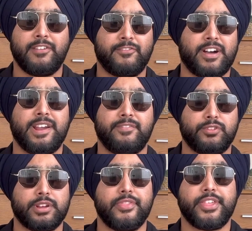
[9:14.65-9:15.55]

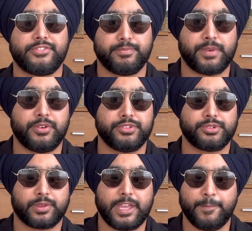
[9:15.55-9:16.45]
£5,000-£10,000,
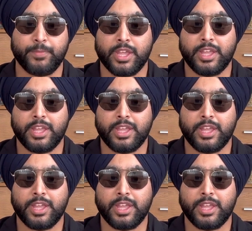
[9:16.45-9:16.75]
okay?